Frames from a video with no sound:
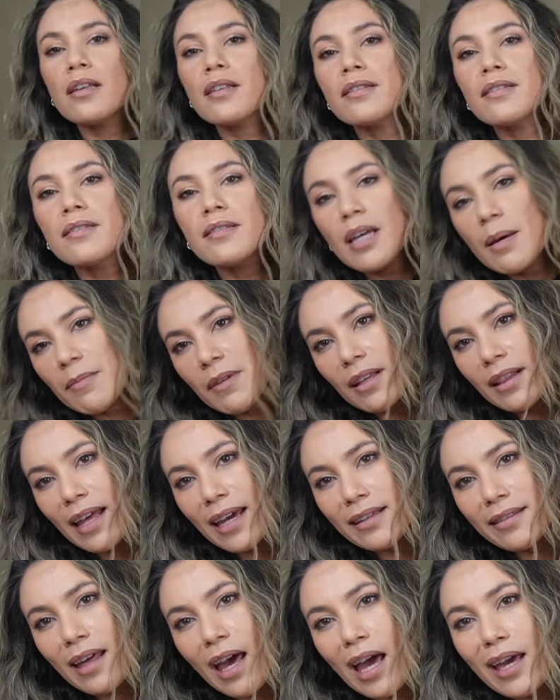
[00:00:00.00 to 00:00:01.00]
Something
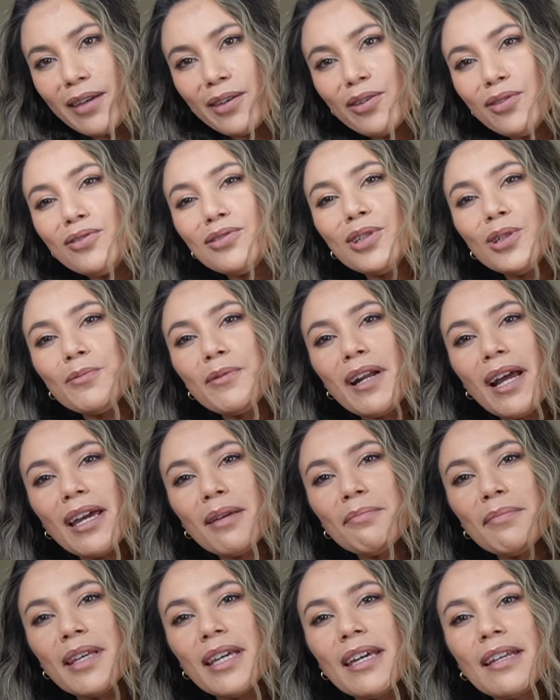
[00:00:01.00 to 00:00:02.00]
like that. You know what
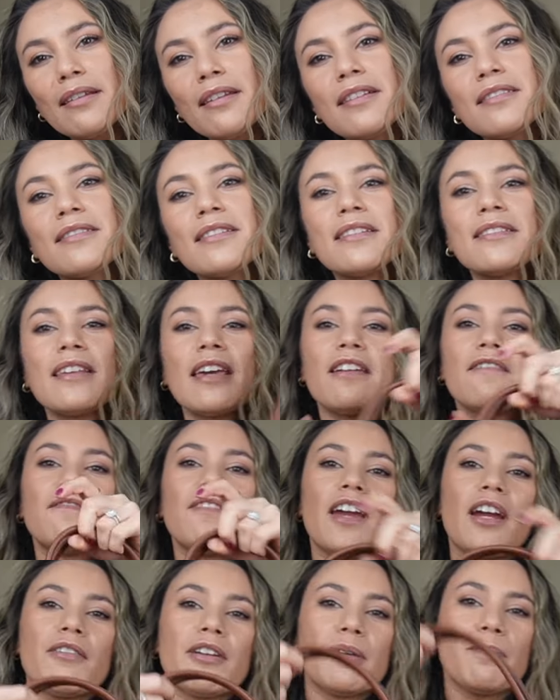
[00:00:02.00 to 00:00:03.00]
I mean. This is a
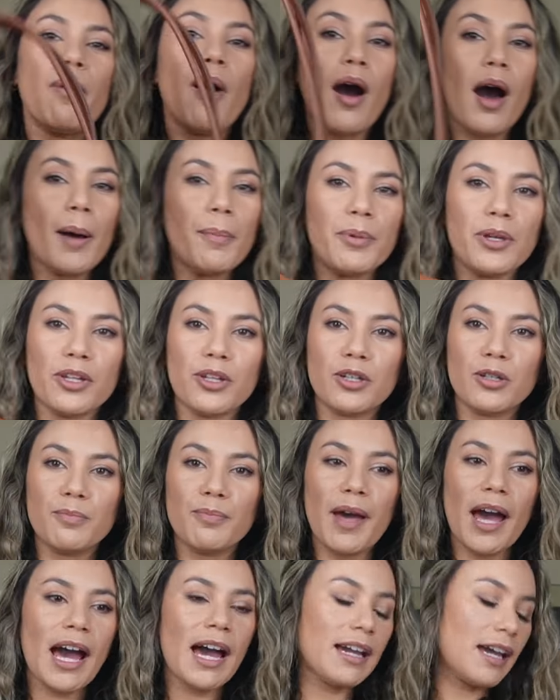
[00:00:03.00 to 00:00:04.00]
very popular
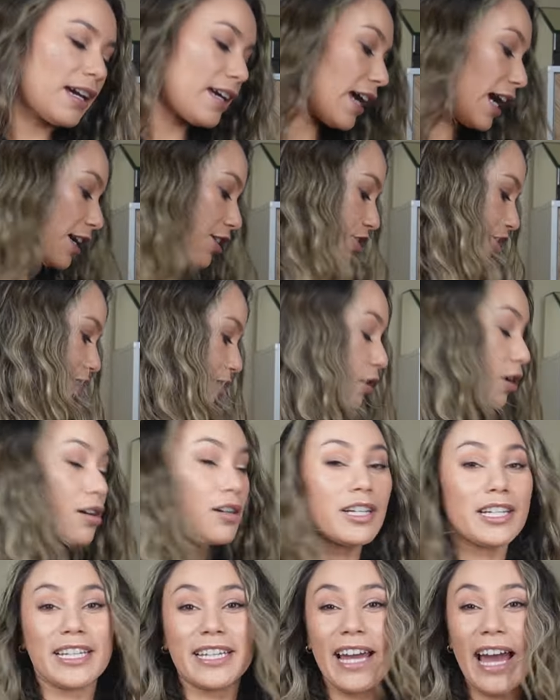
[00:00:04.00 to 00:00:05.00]
bag. I actually
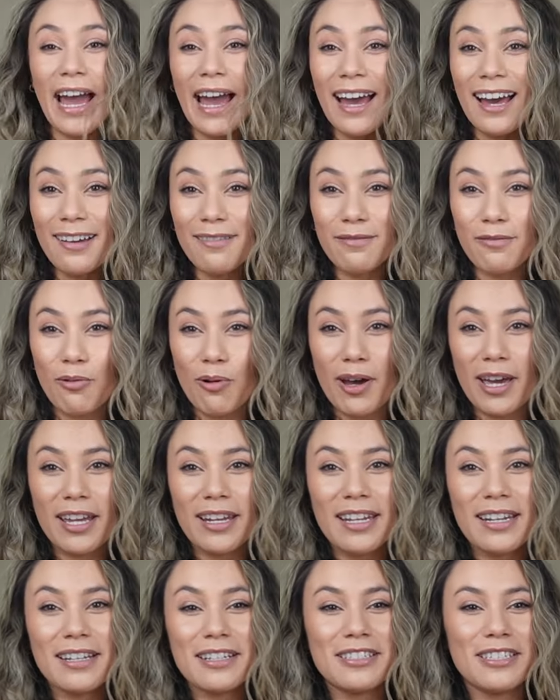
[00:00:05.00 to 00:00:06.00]
already have
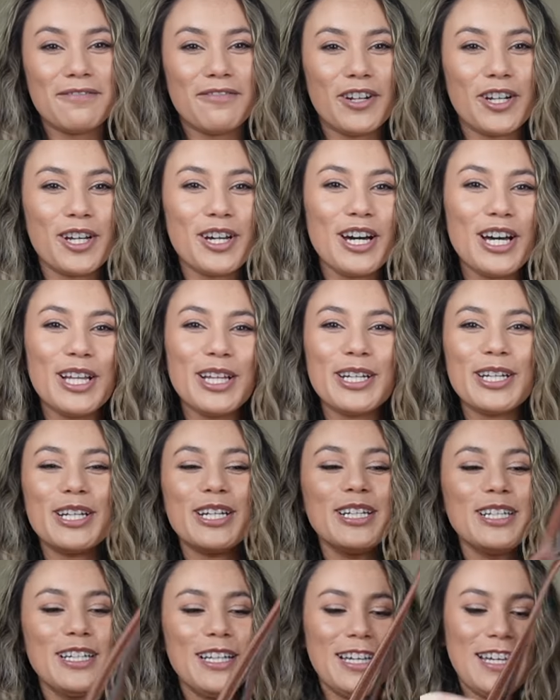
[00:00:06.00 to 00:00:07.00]
one in a different
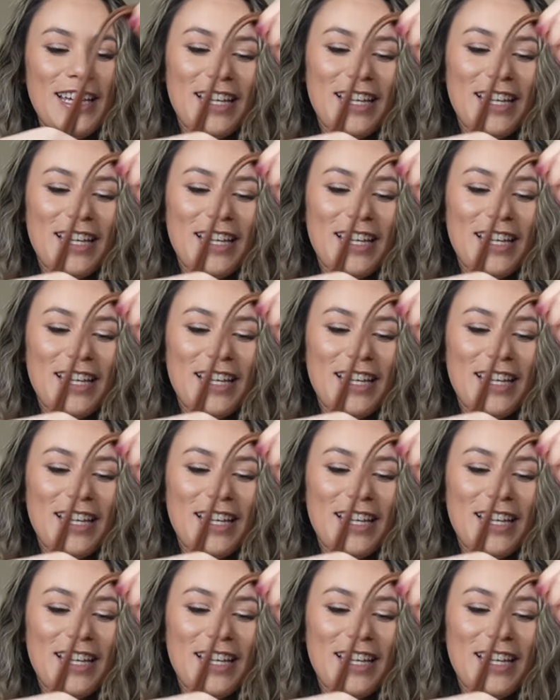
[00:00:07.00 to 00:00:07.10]
color.